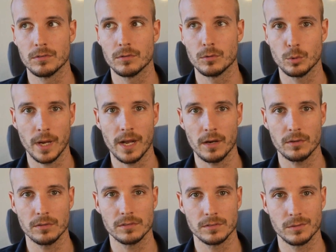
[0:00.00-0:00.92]

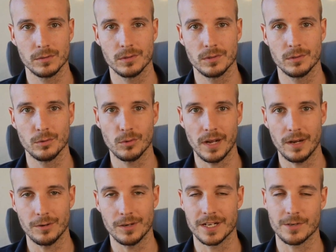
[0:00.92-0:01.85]
Lu
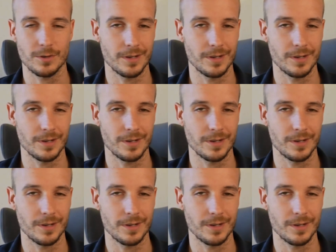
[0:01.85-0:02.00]
luau. I don't know.